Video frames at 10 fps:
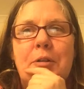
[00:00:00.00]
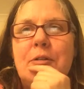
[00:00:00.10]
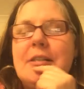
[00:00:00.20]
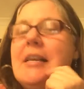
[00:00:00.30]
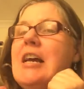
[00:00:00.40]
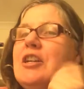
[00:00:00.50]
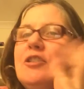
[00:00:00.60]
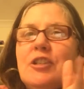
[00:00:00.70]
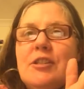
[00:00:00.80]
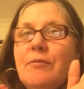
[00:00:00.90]
my goodness.
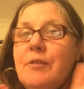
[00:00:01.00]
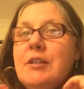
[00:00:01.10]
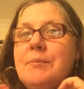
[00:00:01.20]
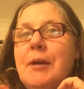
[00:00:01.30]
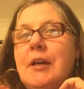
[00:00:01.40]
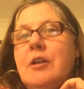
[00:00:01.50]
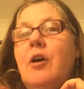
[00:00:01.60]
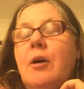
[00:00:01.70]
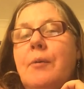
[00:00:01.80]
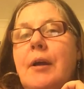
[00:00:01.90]
Just off the Nepean
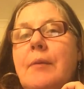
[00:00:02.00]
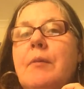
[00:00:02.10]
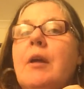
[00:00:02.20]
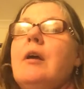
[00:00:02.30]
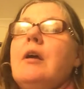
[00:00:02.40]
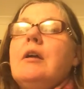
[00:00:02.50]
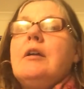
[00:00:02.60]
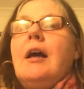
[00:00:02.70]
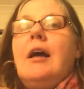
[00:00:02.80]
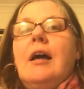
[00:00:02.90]
Highway.
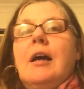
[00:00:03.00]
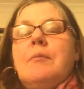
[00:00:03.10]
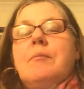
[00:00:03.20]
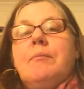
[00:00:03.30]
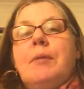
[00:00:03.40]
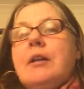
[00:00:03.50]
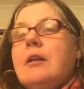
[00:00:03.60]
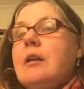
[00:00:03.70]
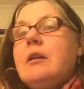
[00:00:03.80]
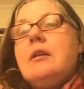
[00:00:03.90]
But
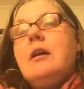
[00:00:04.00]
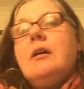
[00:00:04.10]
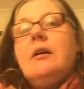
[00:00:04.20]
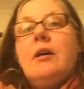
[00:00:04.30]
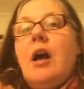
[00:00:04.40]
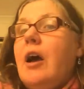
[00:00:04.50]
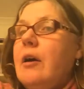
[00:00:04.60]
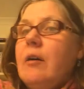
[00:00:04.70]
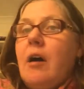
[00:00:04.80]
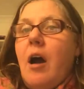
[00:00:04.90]

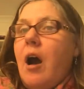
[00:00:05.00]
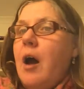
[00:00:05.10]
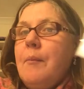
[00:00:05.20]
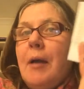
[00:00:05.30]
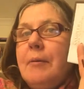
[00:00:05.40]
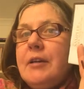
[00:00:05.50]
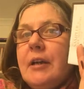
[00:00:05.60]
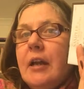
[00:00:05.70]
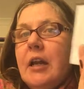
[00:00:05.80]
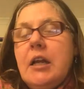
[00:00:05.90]
I'm happy to
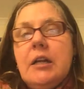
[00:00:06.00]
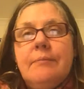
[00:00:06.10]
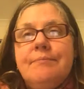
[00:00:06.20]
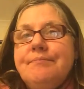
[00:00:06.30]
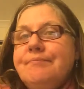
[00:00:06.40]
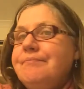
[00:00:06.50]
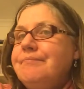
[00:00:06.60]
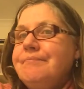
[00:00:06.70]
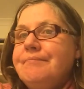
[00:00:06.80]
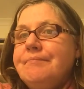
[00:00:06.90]
get it
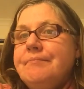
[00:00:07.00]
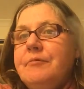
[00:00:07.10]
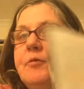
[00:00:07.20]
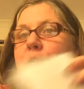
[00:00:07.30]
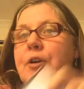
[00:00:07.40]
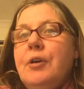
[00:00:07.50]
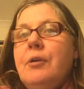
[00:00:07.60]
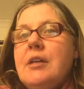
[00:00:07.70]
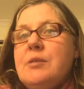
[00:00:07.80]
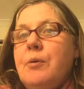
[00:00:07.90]
for
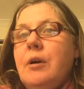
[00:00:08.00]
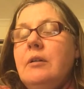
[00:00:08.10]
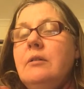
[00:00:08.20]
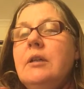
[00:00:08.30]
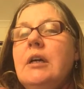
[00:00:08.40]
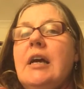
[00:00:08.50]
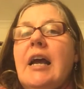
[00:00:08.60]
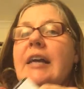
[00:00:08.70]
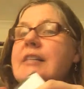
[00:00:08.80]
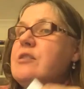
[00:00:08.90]
you as well.
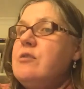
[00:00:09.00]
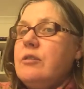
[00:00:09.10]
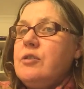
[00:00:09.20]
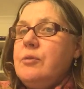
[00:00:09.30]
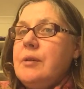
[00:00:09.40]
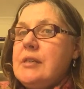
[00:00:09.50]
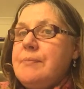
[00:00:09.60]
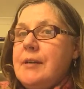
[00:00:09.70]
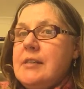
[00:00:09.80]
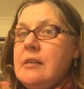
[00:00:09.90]
It's not too
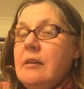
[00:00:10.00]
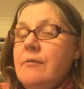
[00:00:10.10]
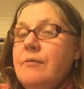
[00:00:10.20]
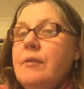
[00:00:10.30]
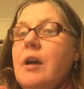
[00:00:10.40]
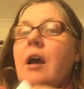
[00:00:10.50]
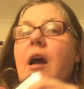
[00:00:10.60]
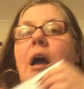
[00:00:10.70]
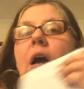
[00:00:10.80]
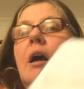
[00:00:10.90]
expensive,
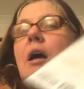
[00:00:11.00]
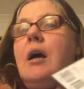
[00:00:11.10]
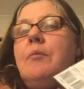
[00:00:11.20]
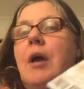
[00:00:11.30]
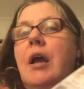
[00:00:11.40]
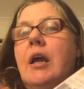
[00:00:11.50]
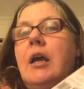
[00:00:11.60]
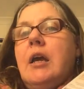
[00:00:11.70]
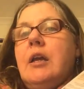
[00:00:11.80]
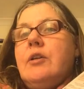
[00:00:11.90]

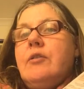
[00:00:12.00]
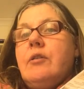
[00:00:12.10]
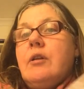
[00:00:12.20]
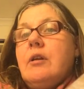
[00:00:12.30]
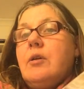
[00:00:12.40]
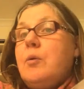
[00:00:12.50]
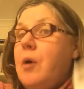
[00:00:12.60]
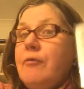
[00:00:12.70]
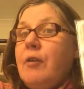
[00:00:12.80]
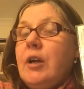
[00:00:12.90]
and
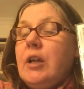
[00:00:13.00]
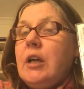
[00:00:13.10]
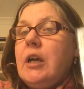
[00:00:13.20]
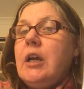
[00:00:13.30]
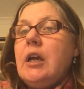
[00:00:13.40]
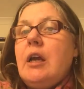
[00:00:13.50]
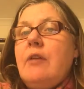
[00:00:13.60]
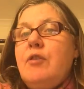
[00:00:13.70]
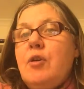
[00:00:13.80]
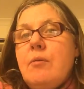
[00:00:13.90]
quite frankly,
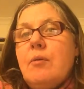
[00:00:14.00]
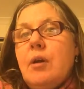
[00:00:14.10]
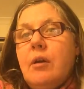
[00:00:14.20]
if you